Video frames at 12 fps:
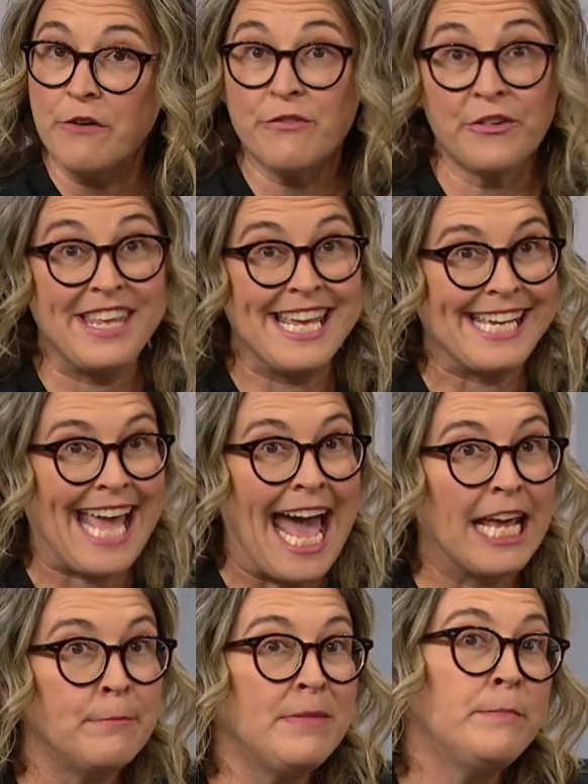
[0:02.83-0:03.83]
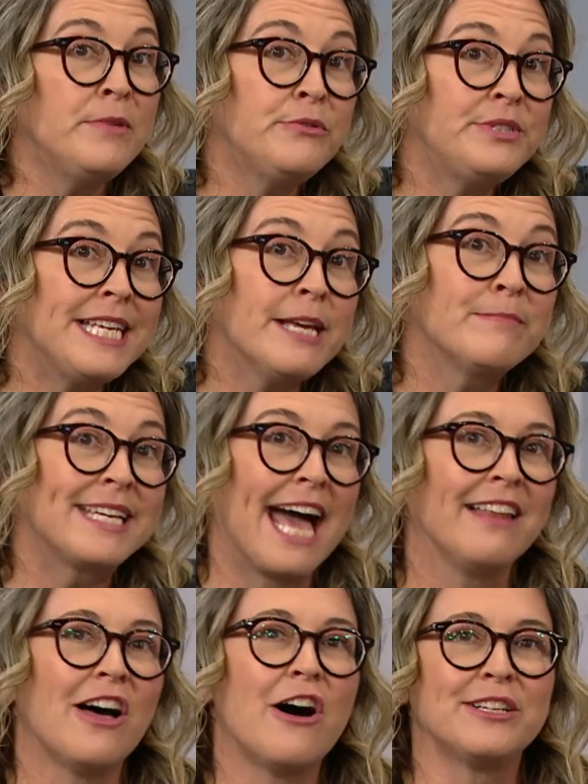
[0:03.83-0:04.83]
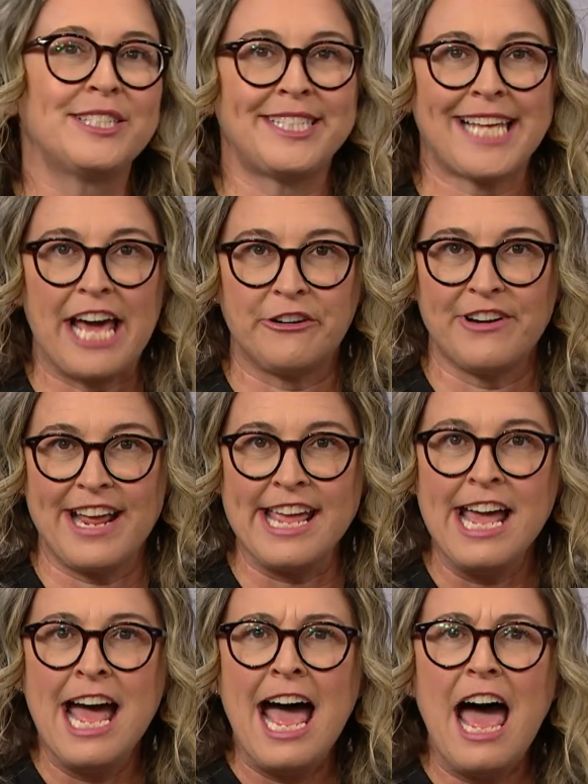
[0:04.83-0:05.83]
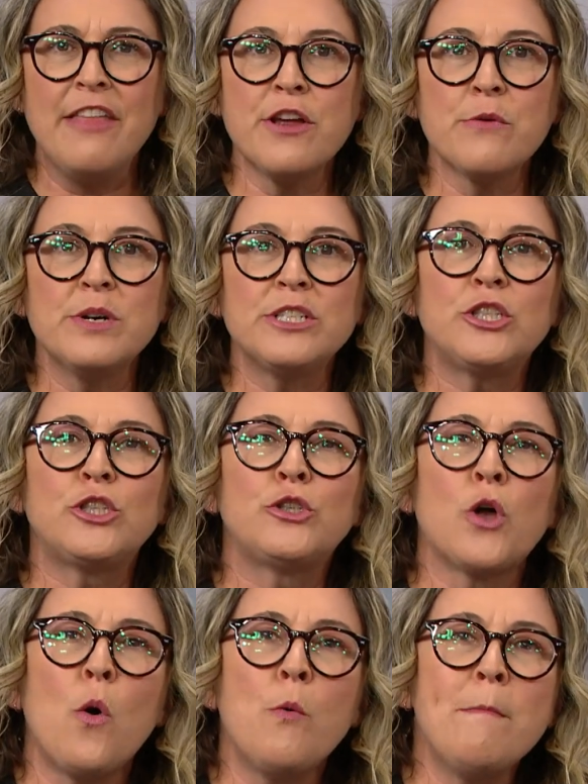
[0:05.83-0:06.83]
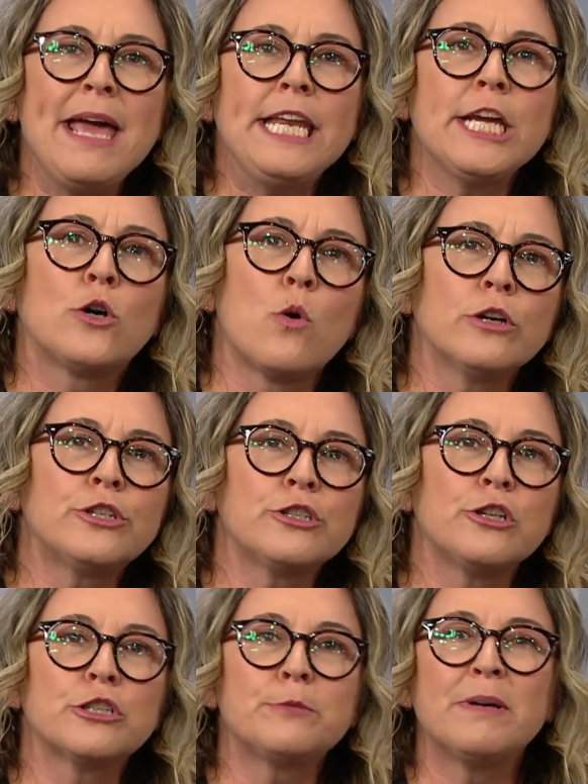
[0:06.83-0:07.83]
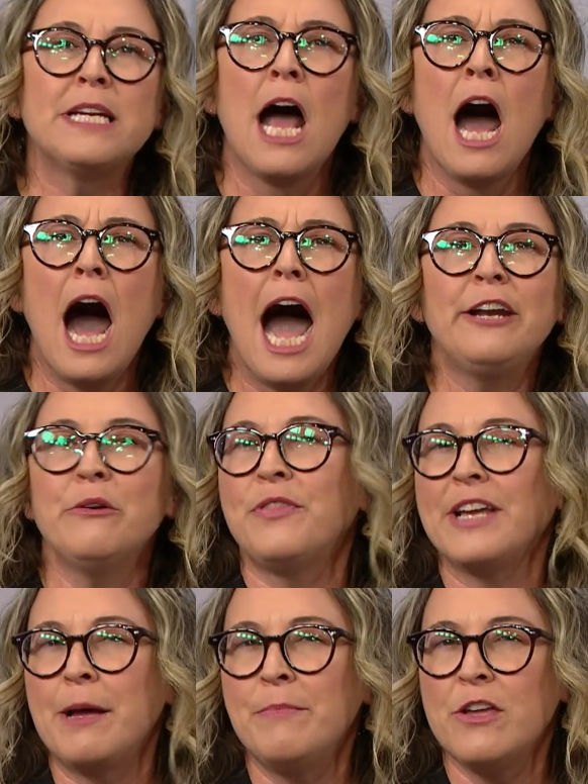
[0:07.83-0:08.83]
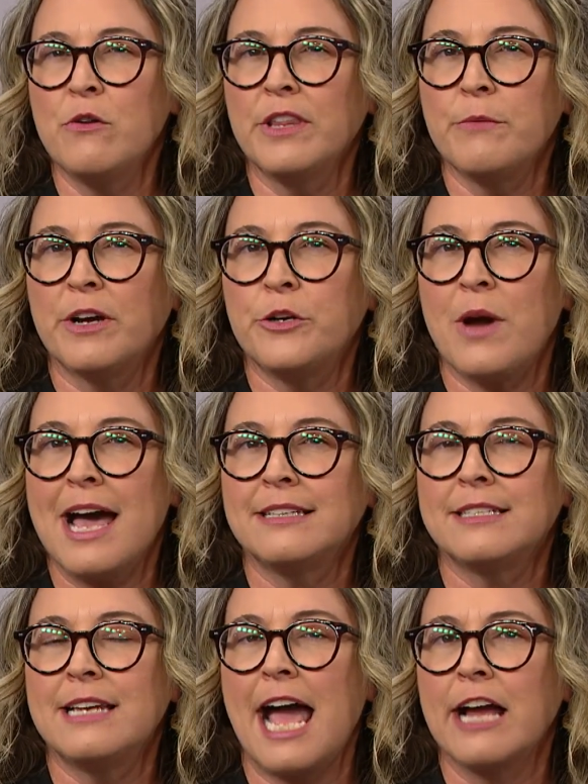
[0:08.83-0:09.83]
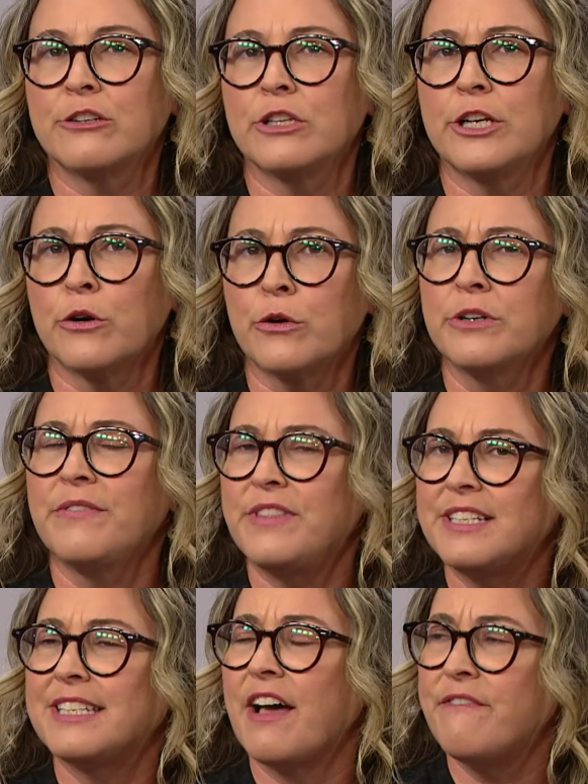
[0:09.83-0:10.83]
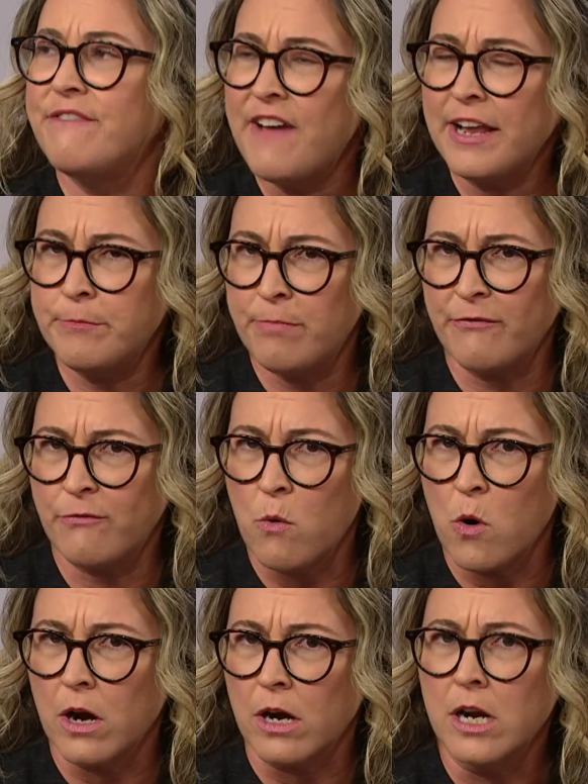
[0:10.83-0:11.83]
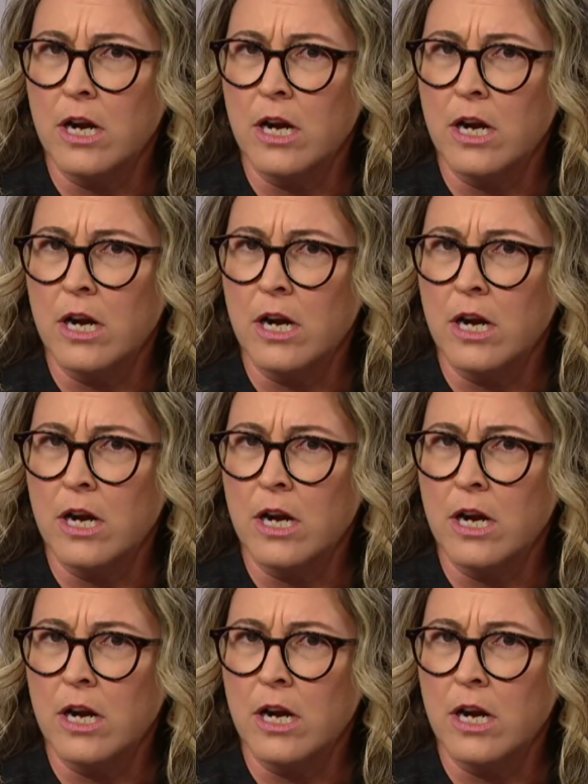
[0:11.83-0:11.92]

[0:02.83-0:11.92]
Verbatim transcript: out for the Academy Museum Gala on Saturday, and there was so many gorgeous looks, but I don't think I'm the only one who hasn't actually heard of this event before.